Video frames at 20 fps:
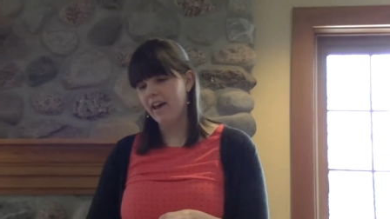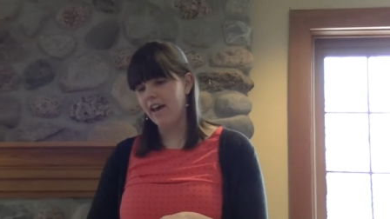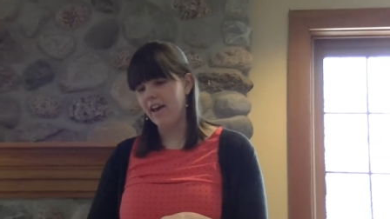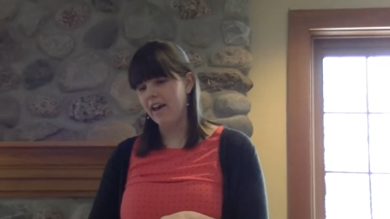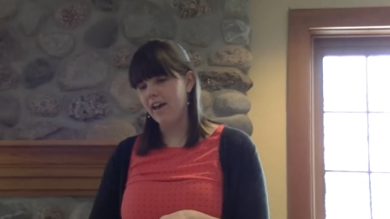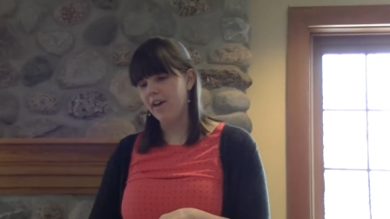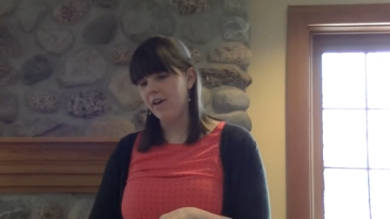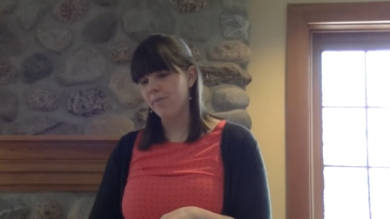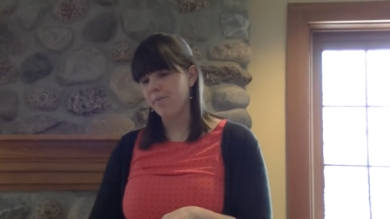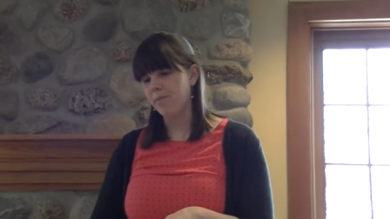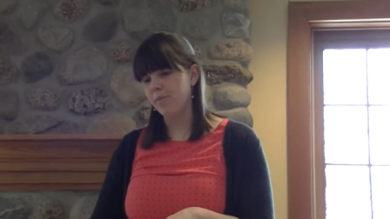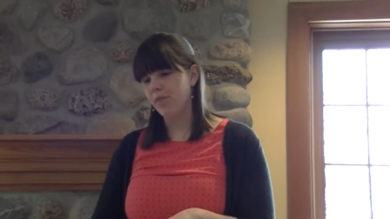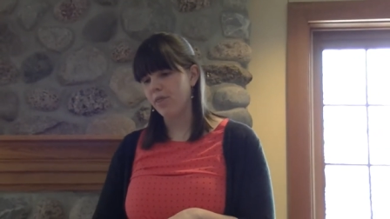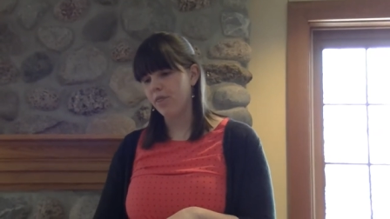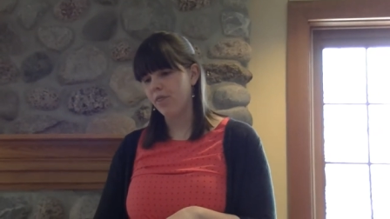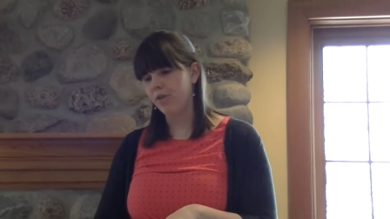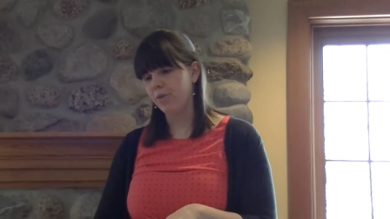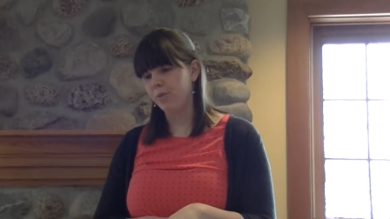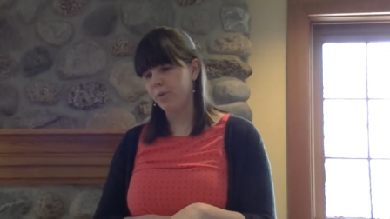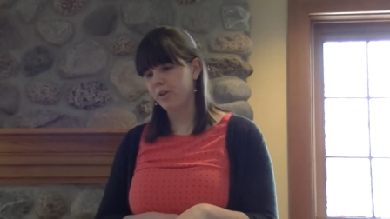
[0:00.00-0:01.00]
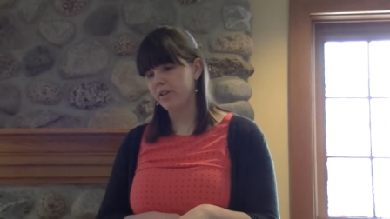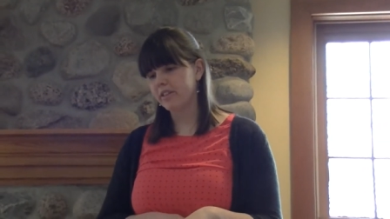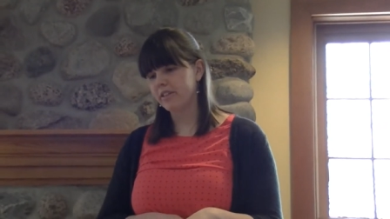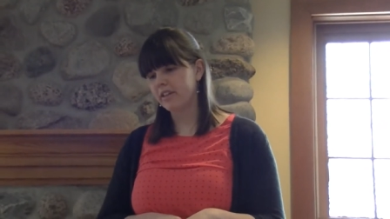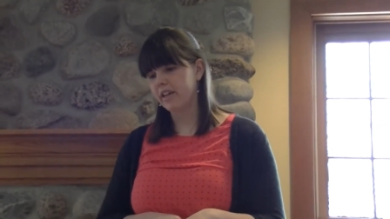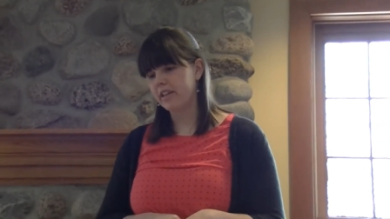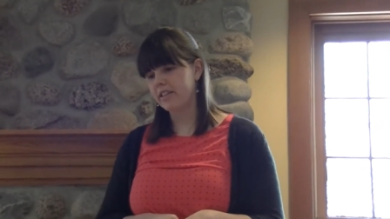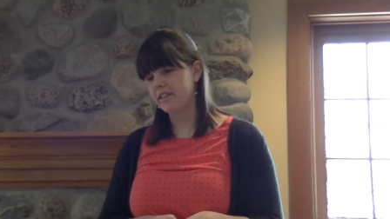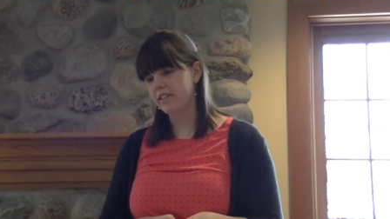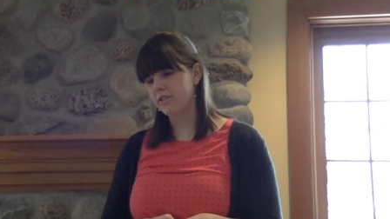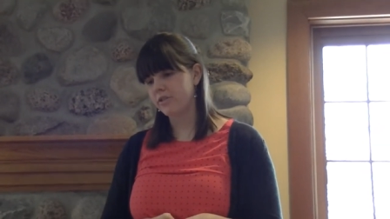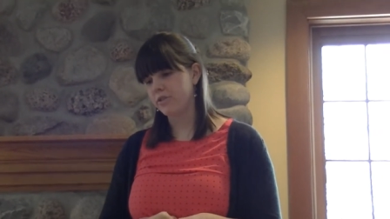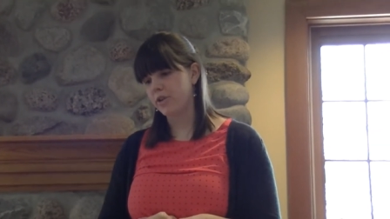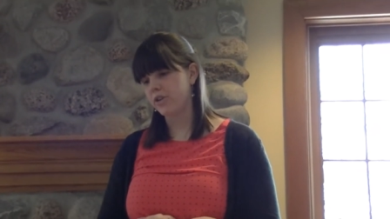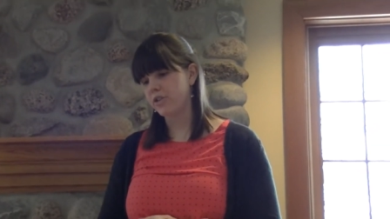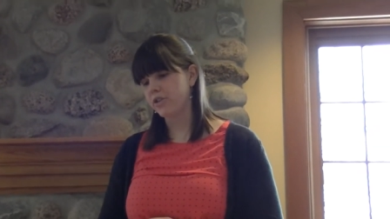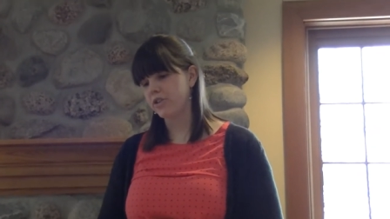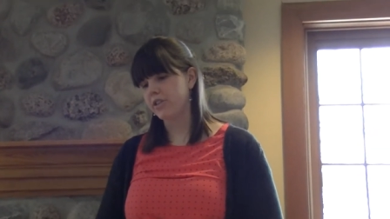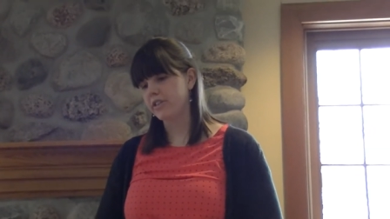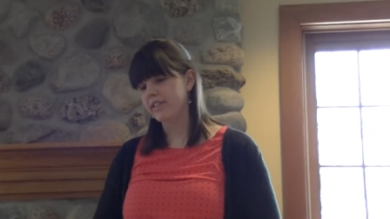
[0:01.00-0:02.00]
Um, the World Class
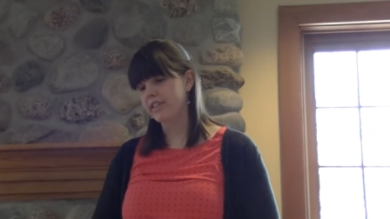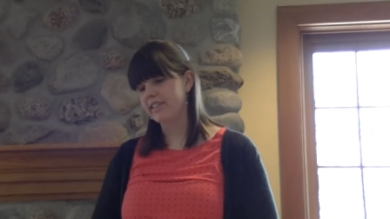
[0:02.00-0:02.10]
Instructional